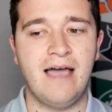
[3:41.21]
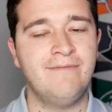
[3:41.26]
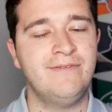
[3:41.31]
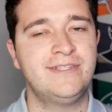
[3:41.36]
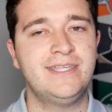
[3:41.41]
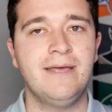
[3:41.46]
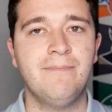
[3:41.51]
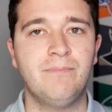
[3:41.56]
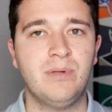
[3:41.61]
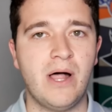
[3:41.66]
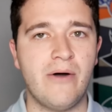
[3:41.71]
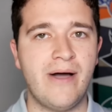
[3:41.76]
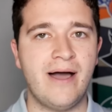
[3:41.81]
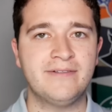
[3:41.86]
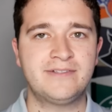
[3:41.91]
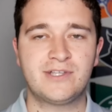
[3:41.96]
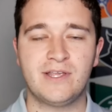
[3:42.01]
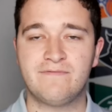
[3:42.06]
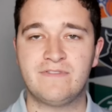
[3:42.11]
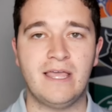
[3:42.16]
Obviously in
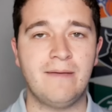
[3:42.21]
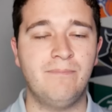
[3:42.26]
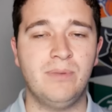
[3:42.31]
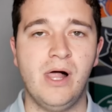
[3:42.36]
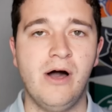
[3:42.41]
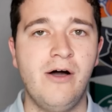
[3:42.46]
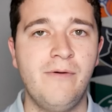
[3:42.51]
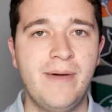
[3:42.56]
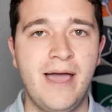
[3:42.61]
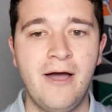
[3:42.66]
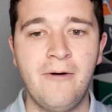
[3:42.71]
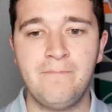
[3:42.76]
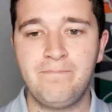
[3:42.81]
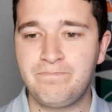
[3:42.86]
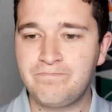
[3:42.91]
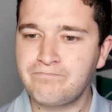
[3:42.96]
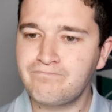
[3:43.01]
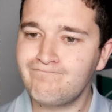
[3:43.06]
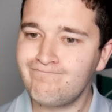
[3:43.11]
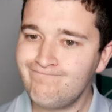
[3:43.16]
blowouts, if they blow him out,
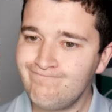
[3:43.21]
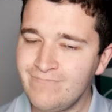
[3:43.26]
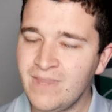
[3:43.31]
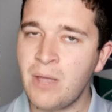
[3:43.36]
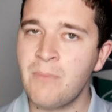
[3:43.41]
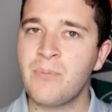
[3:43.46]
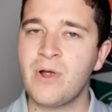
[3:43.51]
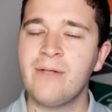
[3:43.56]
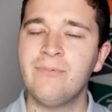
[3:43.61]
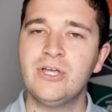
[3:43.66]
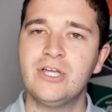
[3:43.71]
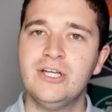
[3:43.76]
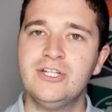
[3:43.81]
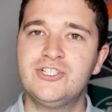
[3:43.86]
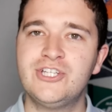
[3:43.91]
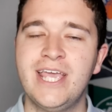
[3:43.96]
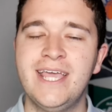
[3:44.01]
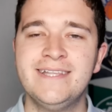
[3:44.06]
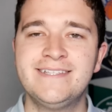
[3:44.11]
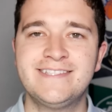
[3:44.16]
probably a
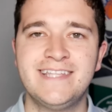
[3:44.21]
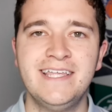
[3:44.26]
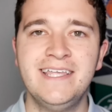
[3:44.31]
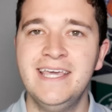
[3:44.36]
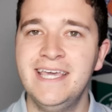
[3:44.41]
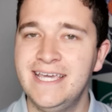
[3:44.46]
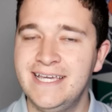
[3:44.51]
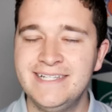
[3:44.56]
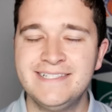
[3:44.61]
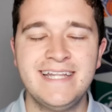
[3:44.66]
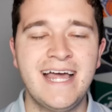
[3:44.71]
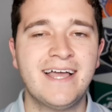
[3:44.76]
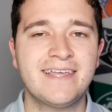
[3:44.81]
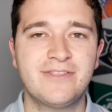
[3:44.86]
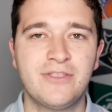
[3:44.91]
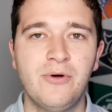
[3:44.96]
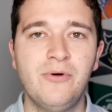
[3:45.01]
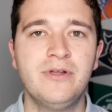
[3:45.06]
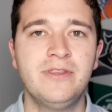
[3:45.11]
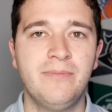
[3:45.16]
good chance that he's
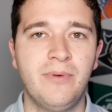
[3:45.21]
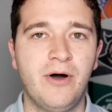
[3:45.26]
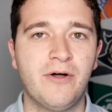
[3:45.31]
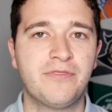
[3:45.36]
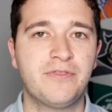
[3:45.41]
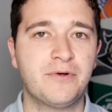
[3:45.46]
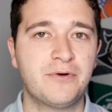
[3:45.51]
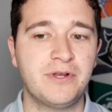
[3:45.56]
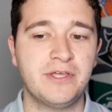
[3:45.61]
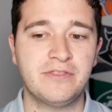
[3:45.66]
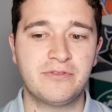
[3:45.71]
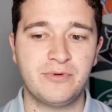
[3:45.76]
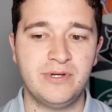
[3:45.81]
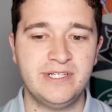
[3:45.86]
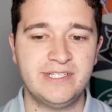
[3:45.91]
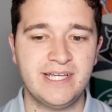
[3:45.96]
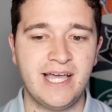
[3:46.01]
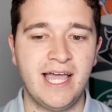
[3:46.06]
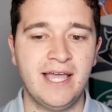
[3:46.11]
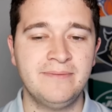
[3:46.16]
not throwing the ball
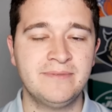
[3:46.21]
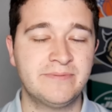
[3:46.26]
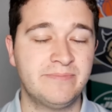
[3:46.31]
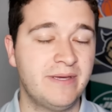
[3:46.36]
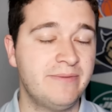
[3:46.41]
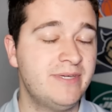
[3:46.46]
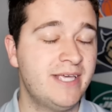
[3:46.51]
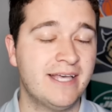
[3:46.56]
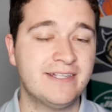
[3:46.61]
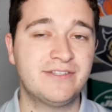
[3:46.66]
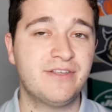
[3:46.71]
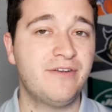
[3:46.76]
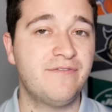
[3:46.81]
33 times. Maybe he